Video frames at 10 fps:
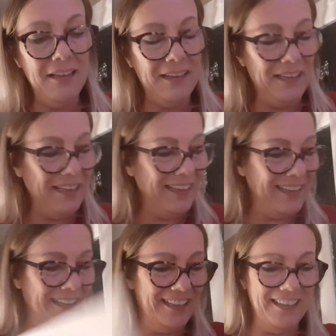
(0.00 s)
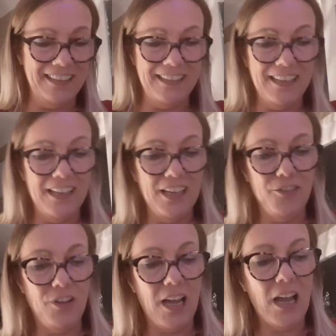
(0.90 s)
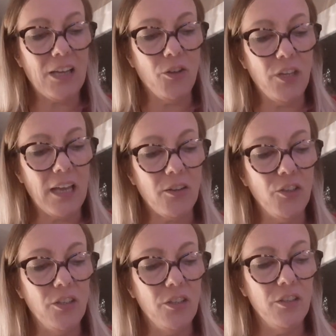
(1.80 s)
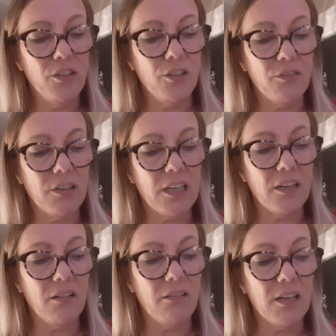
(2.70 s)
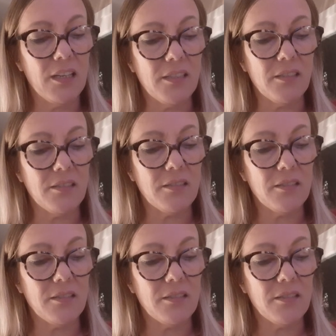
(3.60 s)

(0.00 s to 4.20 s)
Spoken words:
Right, hang on. Not in our eyes.